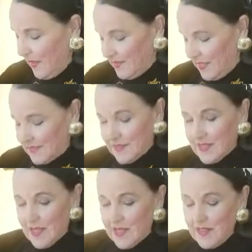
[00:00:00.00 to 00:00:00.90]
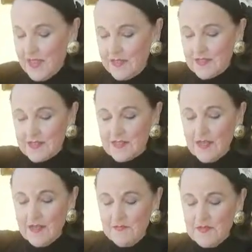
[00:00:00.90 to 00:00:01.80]
That's
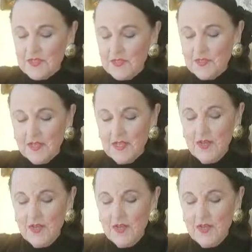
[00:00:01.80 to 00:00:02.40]
certainly